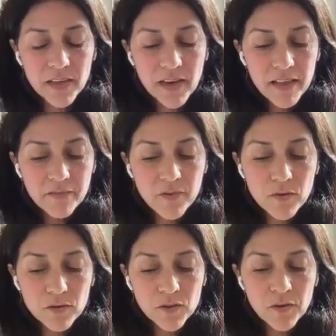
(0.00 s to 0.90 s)
that I
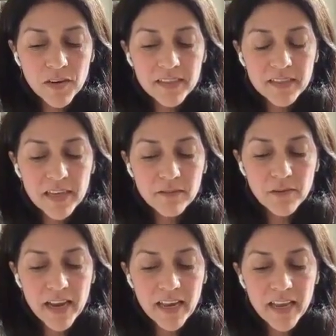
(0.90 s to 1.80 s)
view stories and
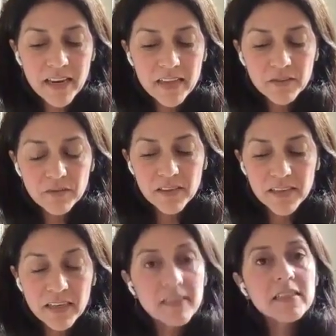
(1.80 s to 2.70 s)
writing as
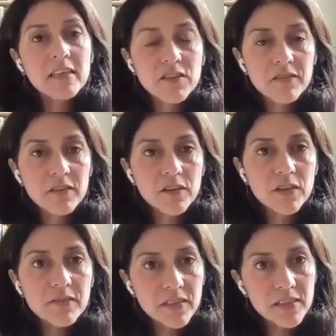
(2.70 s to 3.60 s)
really an extension of the
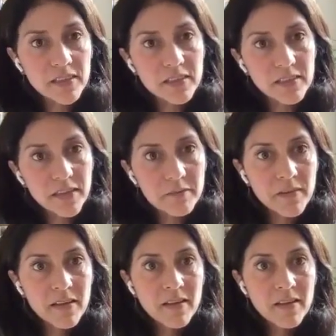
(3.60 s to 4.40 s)
nervous system,